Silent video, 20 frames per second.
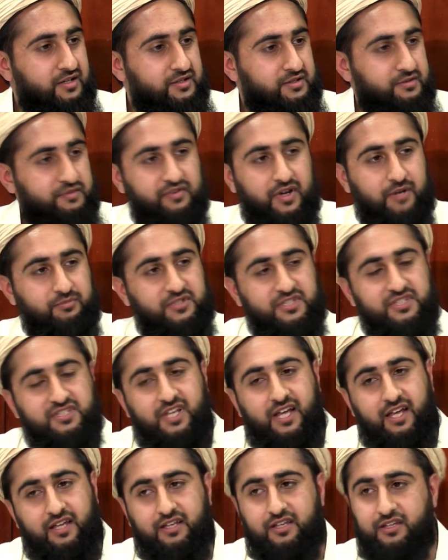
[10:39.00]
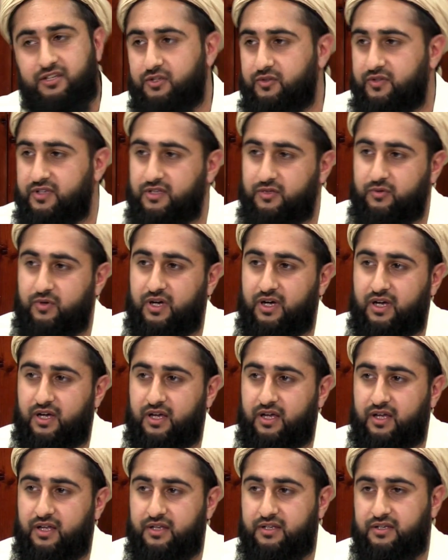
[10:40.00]
So if I'm just sat here doing
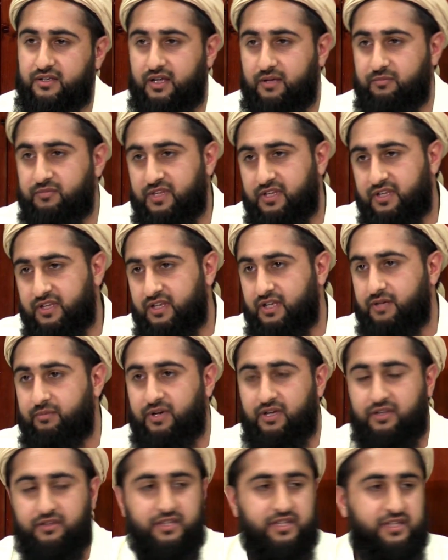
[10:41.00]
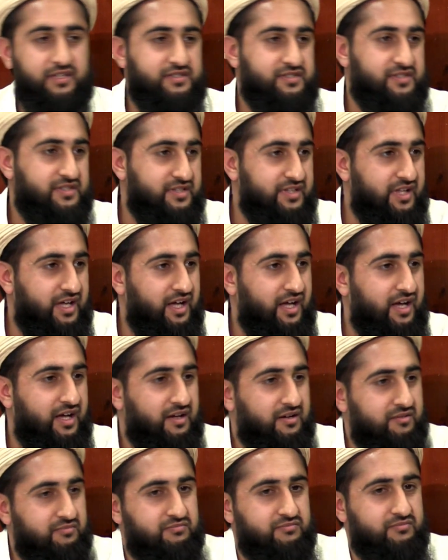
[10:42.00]
dua and I'm thinking about this, that,
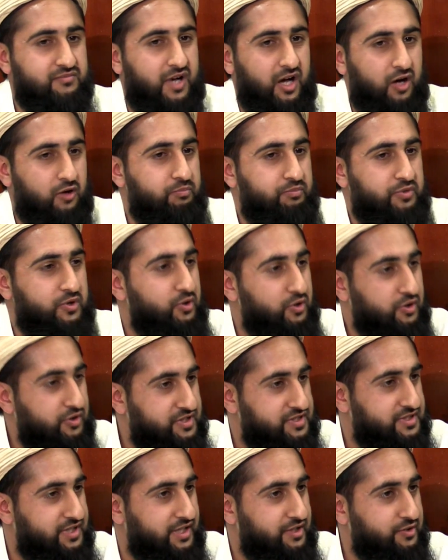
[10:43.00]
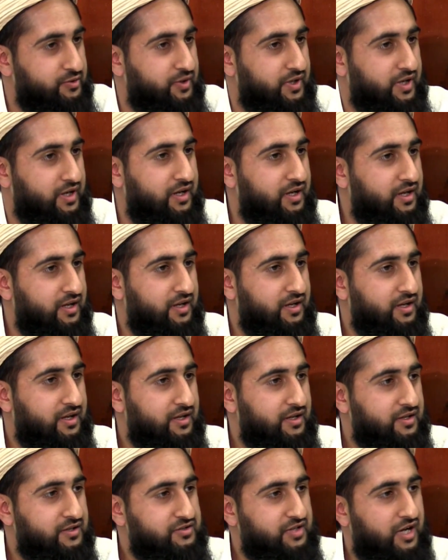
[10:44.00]
how pure is that dua?
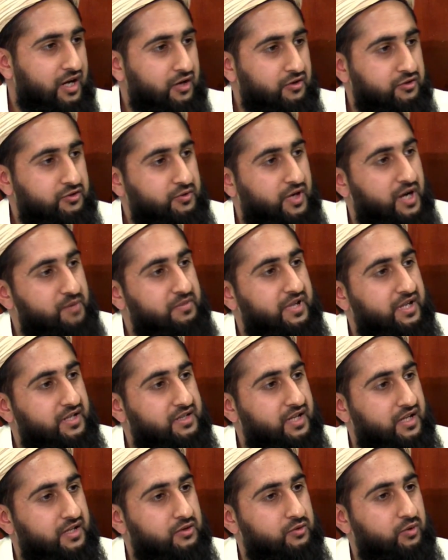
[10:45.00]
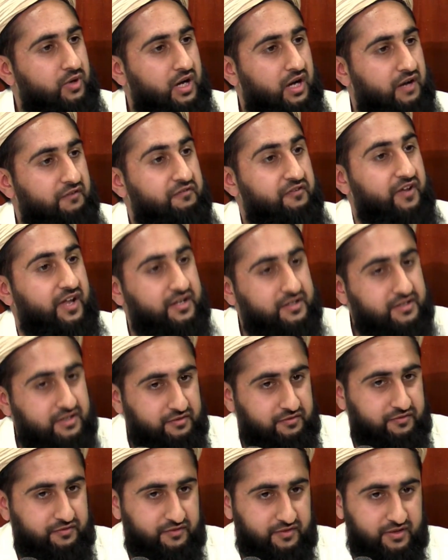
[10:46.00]
So how do I make that dua
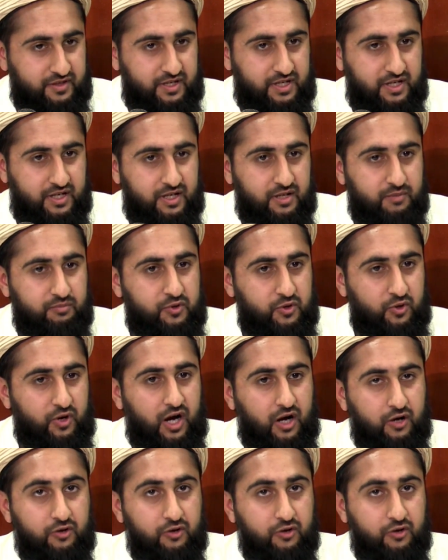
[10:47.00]
effective, pure?